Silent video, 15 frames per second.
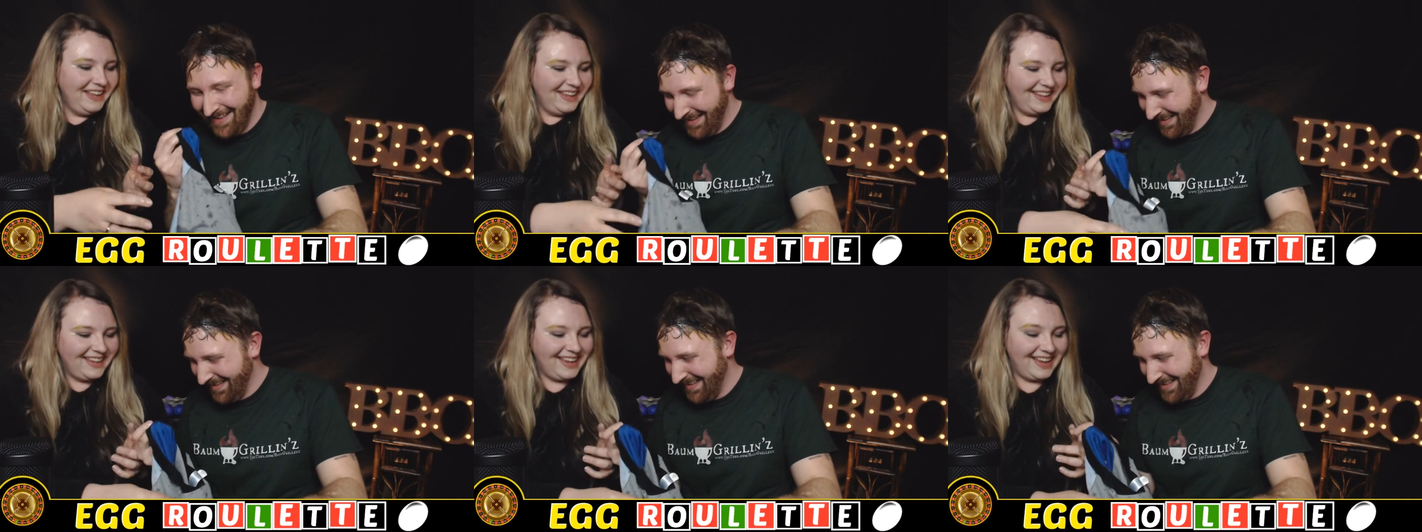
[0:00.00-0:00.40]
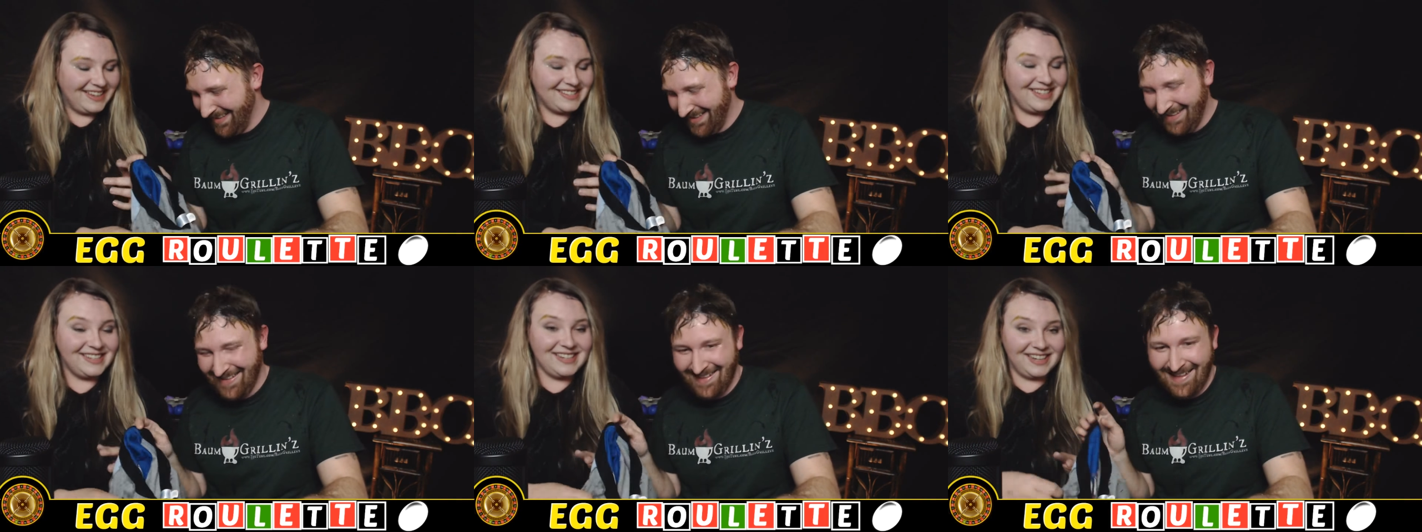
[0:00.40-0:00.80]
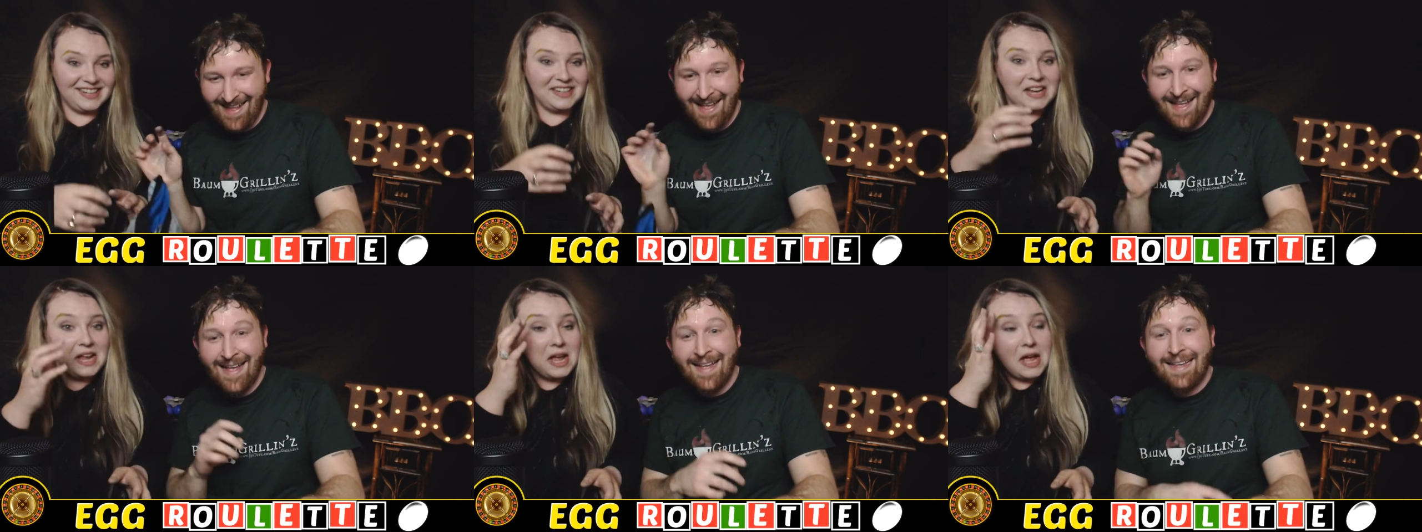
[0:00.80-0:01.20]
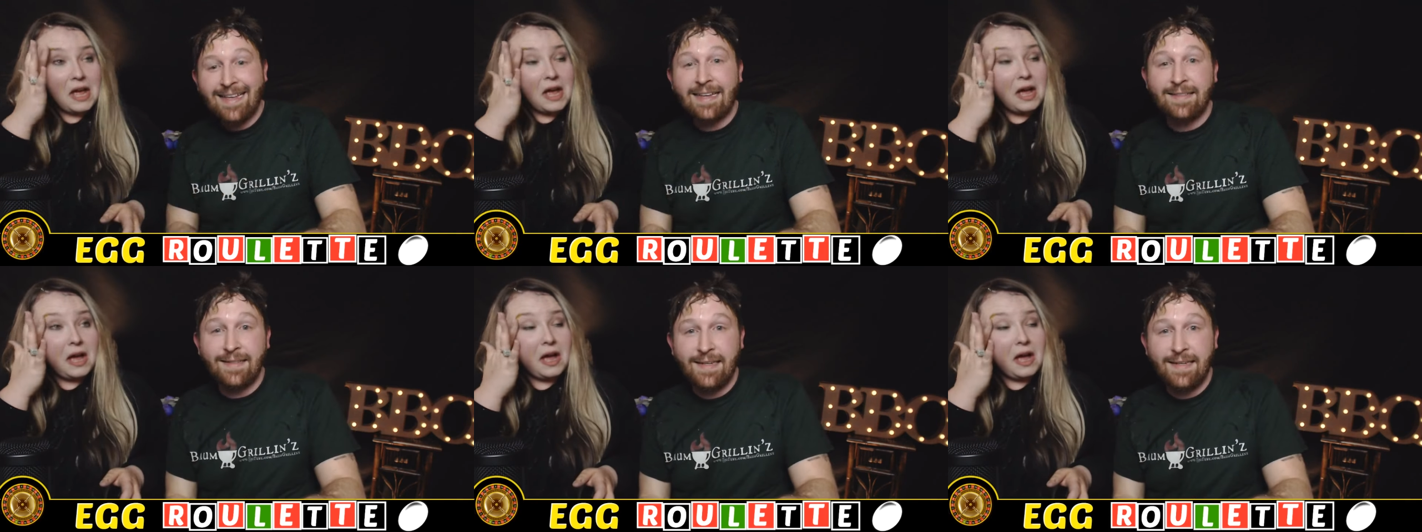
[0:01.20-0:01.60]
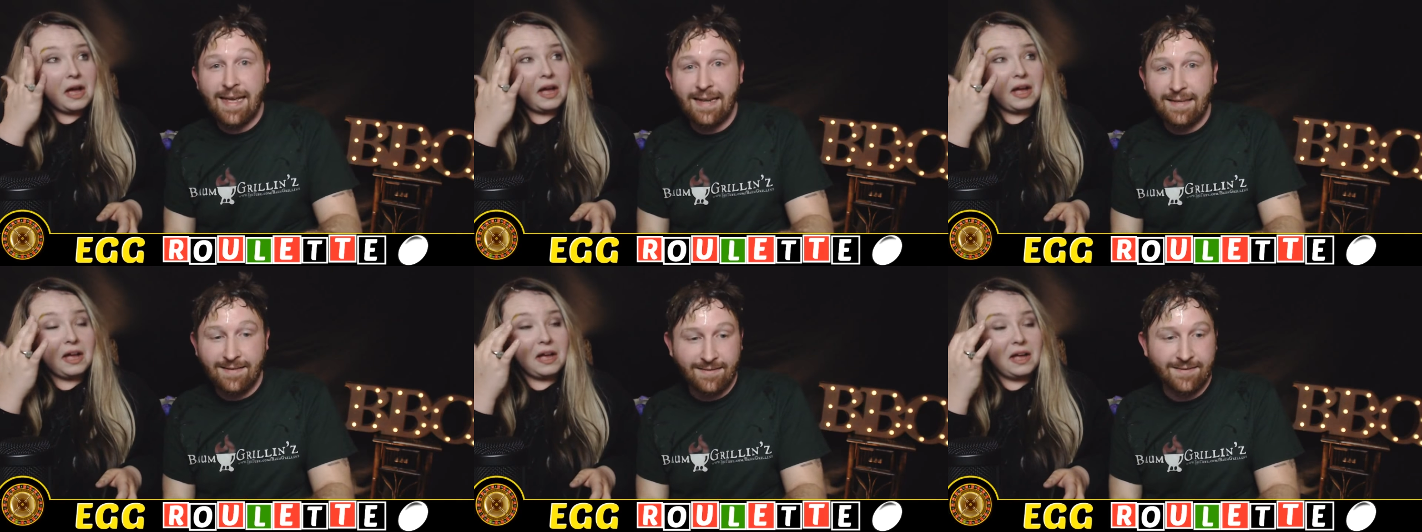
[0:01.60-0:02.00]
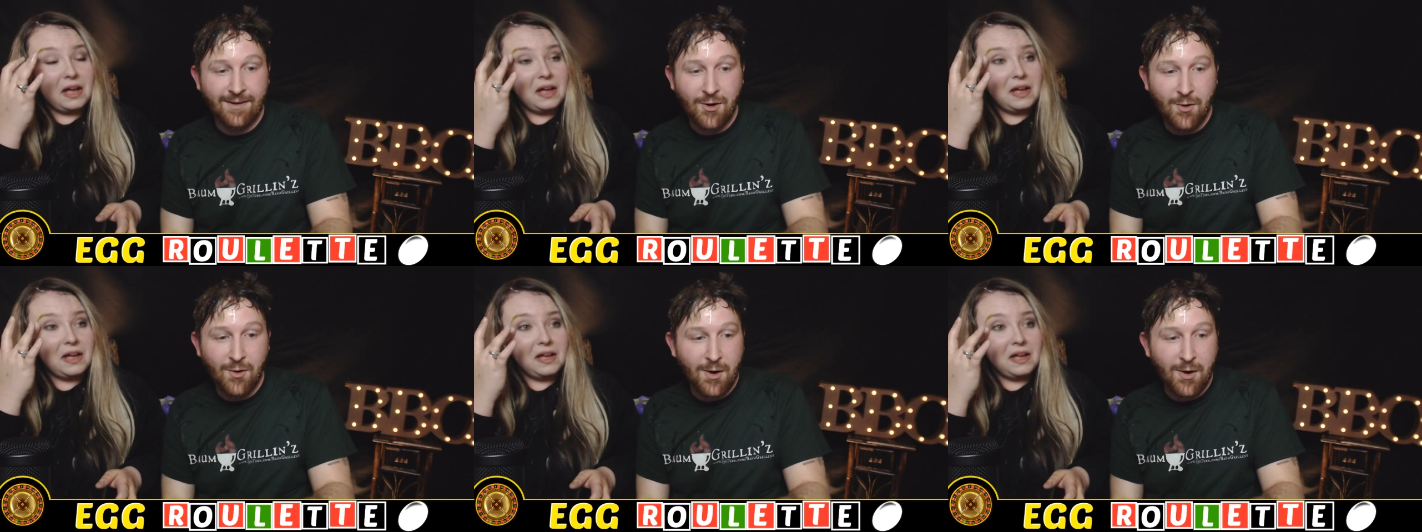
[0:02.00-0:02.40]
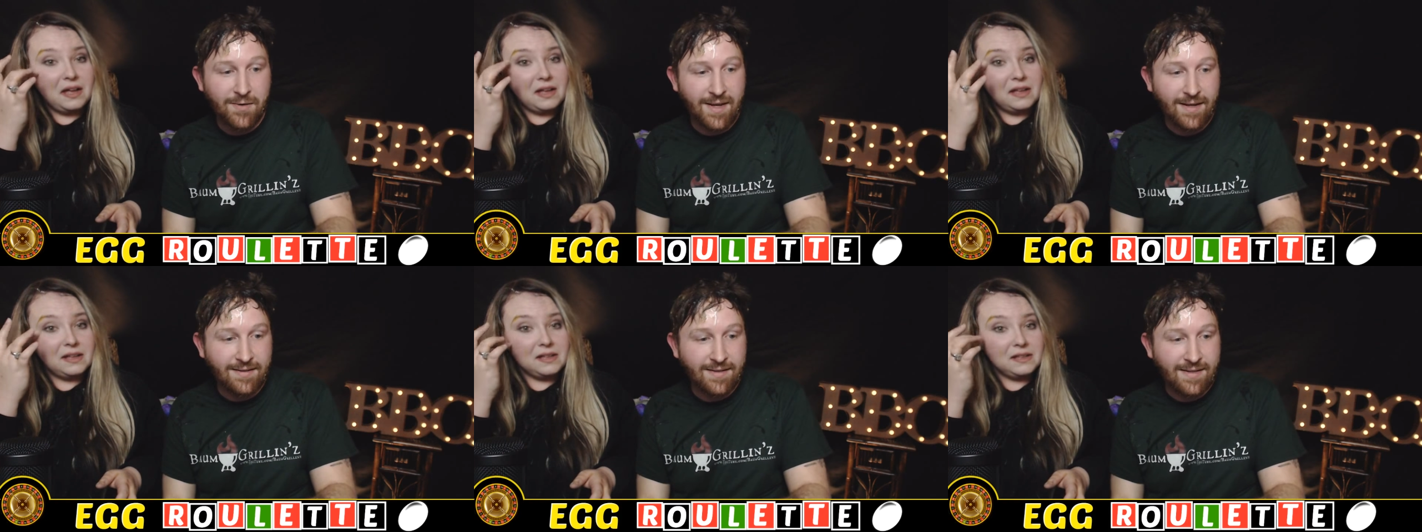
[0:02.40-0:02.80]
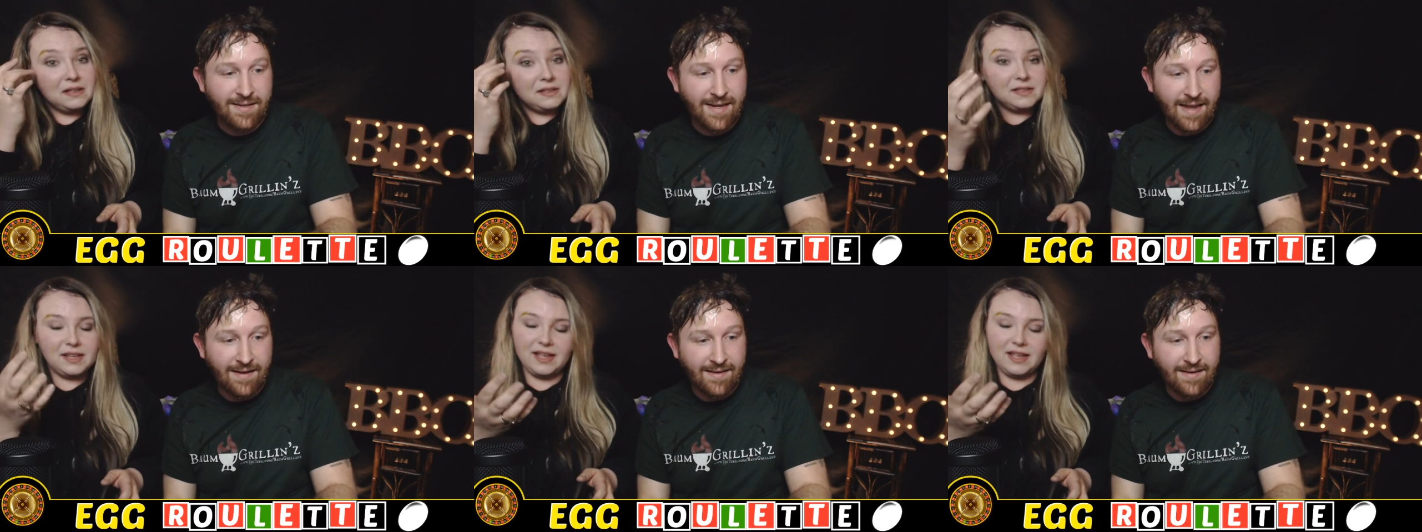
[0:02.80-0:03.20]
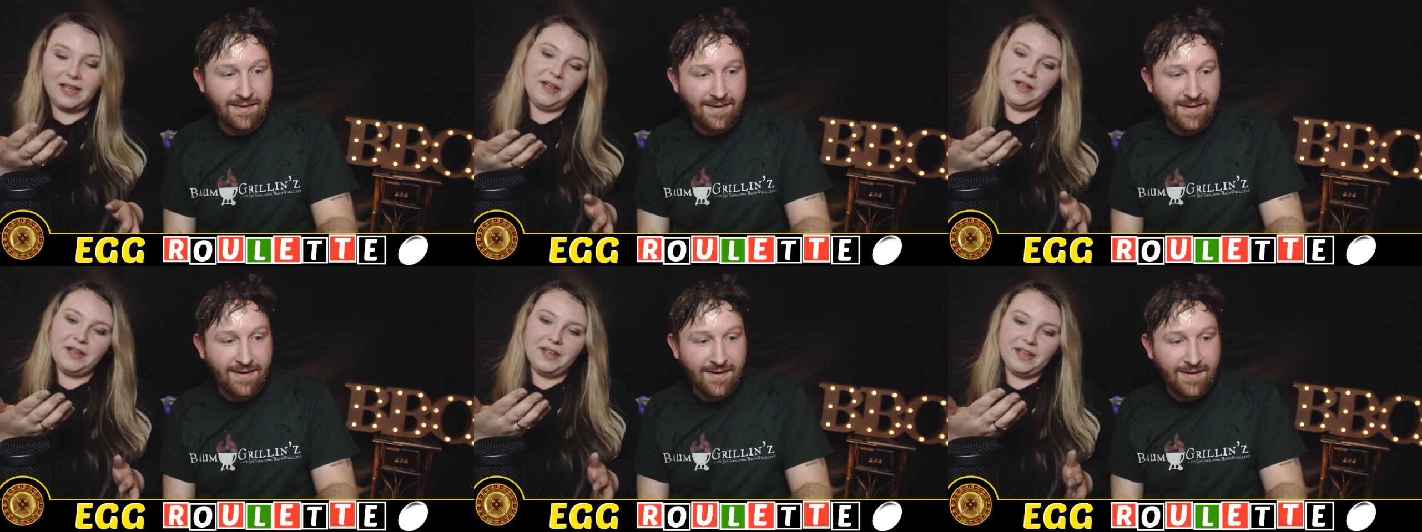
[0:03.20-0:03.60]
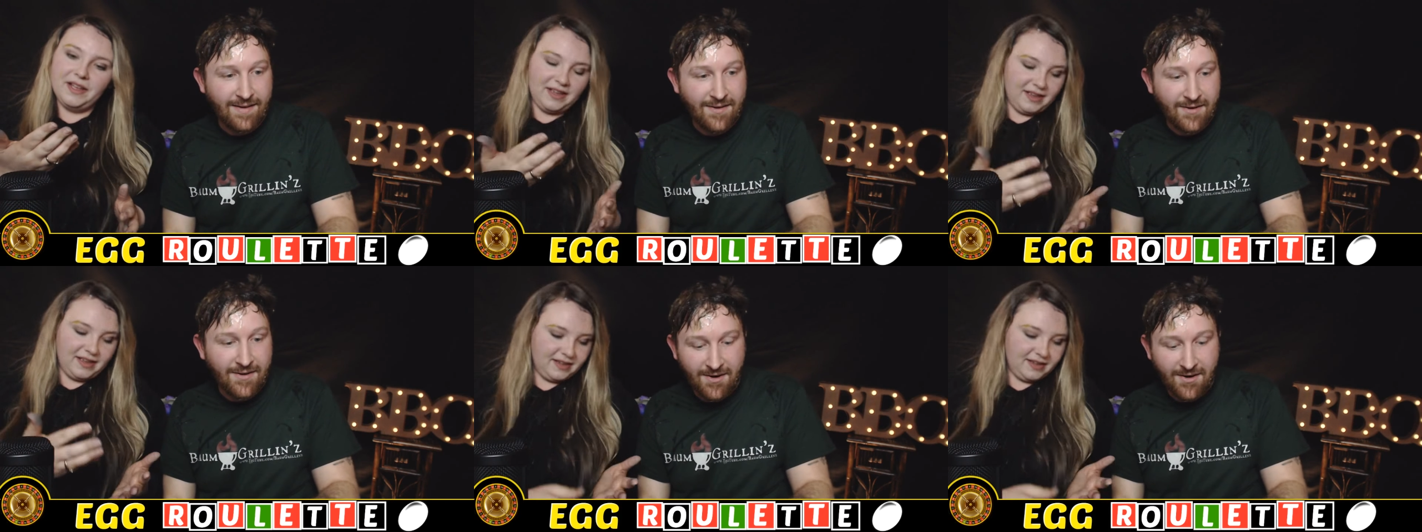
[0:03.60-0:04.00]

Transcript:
Speaker 1: yes, he did. Yes, he uh. did. Ah. Hobo, yes, he did. All